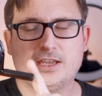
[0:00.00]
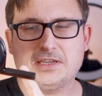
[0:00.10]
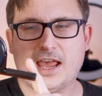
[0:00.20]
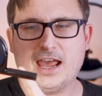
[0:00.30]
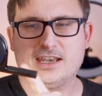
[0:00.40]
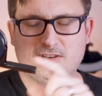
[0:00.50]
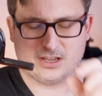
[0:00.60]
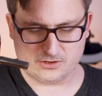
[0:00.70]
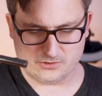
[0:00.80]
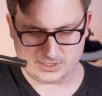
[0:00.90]
this end
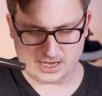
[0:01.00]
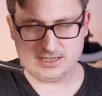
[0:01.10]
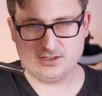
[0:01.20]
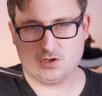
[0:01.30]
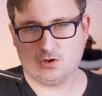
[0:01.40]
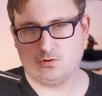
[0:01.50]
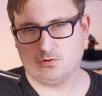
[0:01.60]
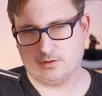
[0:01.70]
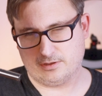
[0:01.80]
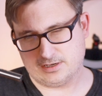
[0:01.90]
goes
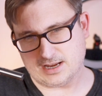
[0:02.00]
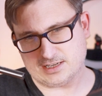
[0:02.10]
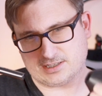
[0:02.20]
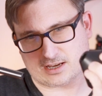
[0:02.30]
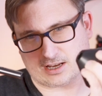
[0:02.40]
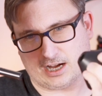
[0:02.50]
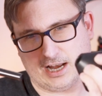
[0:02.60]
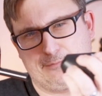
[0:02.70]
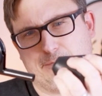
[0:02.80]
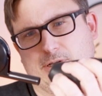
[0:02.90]
into the desk
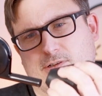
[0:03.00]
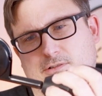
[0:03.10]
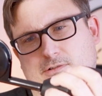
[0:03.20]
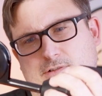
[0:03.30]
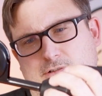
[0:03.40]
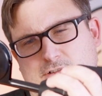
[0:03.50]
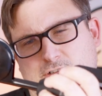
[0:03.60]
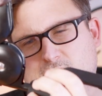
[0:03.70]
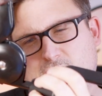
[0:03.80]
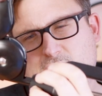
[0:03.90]
clamp
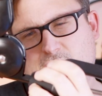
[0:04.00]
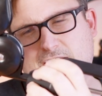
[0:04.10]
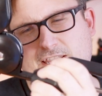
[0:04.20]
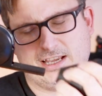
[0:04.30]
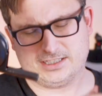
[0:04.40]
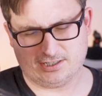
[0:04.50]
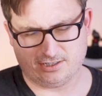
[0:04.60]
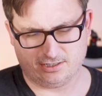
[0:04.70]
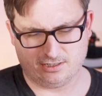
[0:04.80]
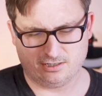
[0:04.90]
like that.
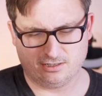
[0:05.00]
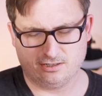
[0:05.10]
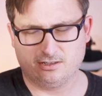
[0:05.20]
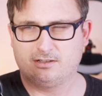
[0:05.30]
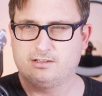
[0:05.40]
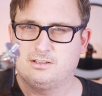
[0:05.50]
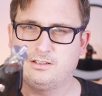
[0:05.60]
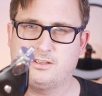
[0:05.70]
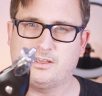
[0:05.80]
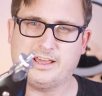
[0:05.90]

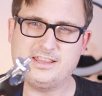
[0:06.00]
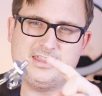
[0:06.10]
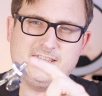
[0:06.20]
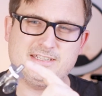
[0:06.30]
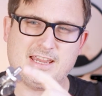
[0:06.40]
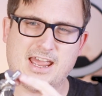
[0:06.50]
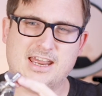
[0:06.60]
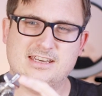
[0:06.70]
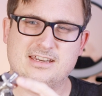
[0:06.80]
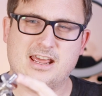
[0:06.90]
And this
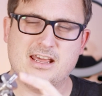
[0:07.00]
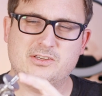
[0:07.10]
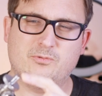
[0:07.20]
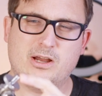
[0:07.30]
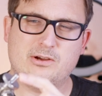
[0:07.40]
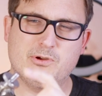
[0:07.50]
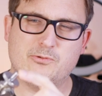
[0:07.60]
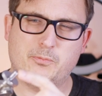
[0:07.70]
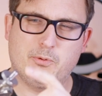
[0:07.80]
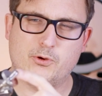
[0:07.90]
end is where we
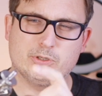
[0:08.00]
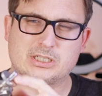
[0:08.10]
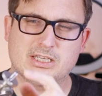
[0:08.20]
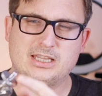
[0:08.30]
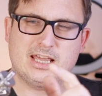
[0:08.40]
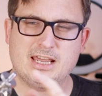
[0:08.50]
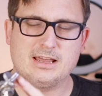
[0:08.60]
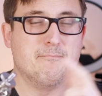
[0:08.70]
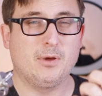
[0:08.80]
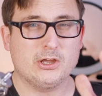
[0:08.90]
will put
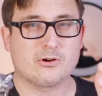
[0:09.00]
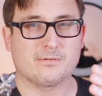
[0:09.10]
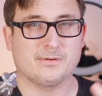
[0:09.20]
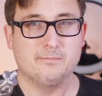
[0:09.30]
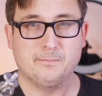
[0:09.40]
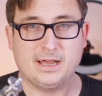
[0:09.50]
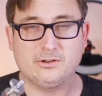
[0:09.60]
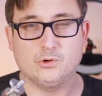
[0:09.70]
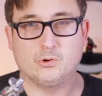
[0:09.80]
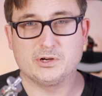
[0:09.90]
the microphone
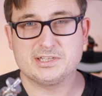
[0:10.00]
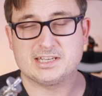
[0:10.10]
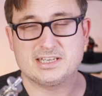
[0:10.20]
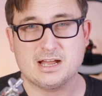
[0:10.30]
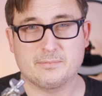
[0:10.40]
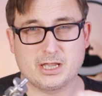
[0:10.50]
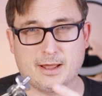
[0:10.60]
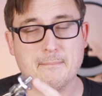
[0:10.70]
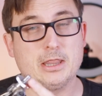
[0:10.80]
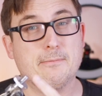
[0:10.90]
mount, or as it's now
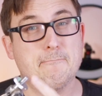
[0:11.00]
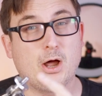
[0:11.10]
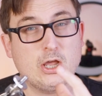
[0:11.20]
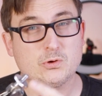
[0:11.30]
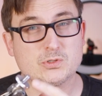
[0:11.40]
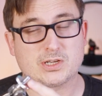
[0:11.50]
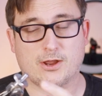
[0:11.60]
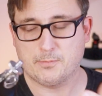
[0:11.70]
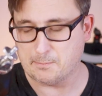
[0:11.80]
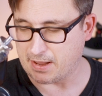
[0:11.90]
become, the
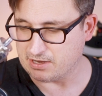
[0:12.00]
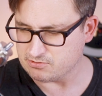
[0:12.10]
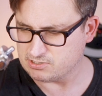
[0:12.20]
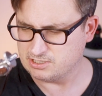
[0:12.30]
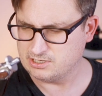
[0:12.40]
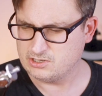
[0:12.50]
microscope mount.